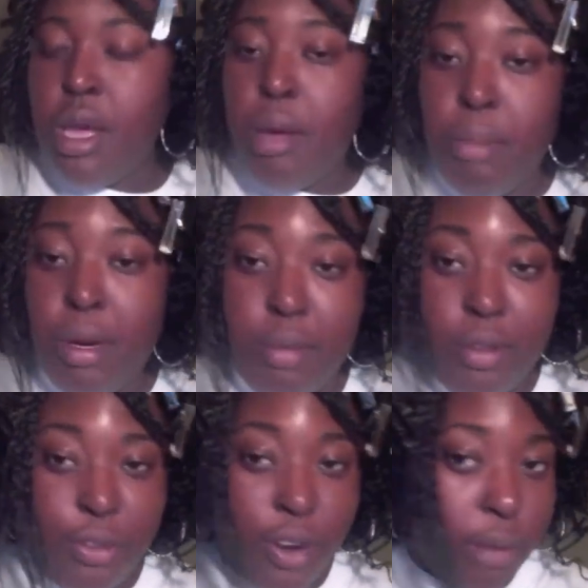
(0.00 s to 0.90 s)
But
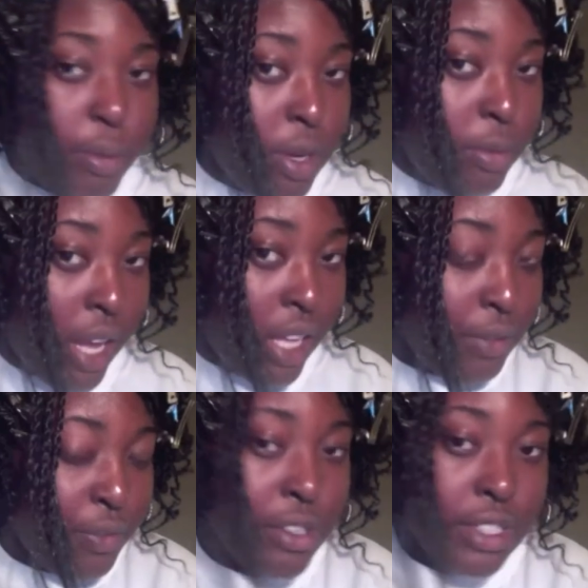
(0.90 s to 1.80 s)
before I bought a pack, the
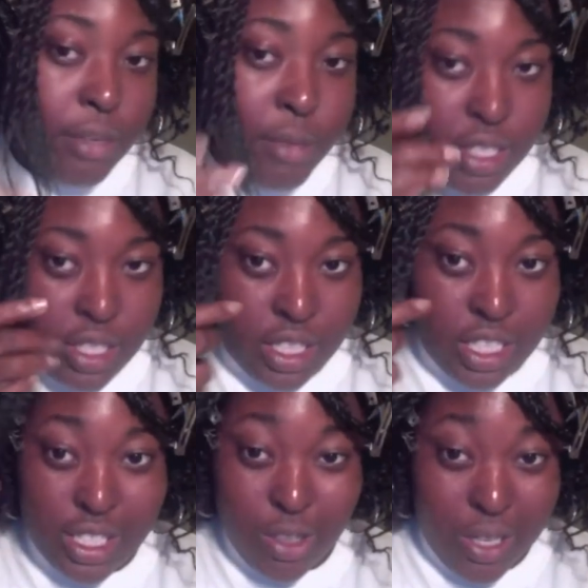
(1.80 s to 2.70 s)
first time I did
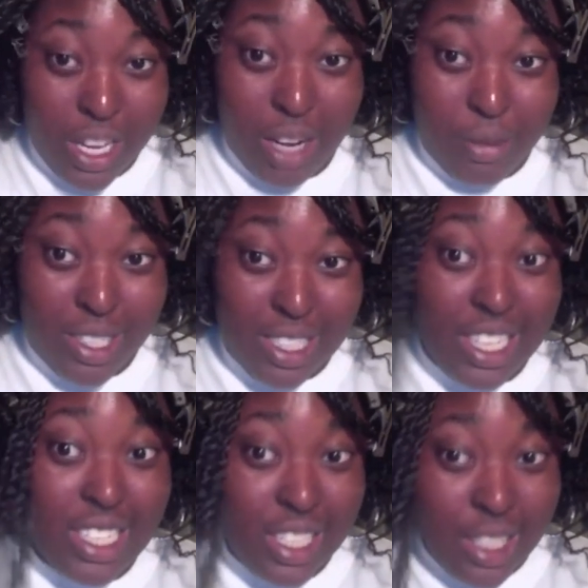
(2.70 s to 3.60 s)
this, I only had about
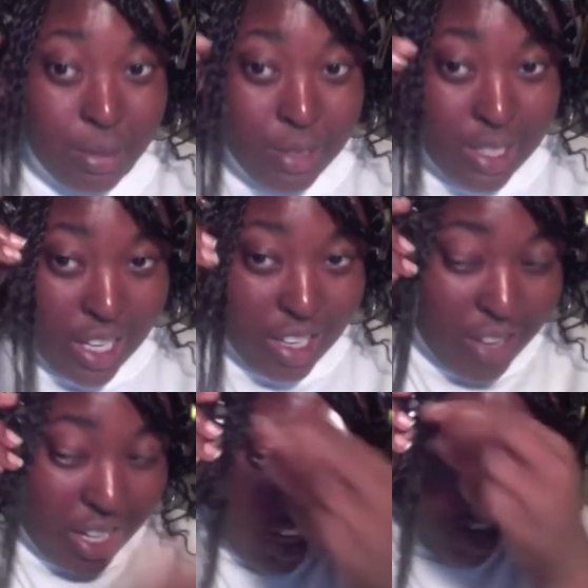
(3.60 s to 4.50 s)
6 clips lying
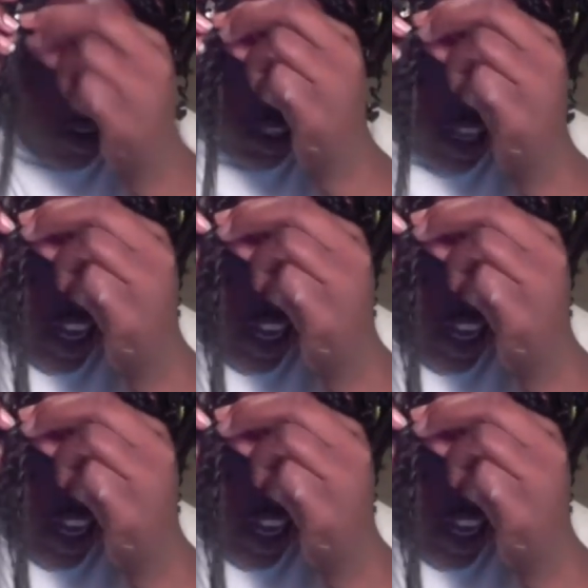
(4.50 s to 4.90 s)
around the house.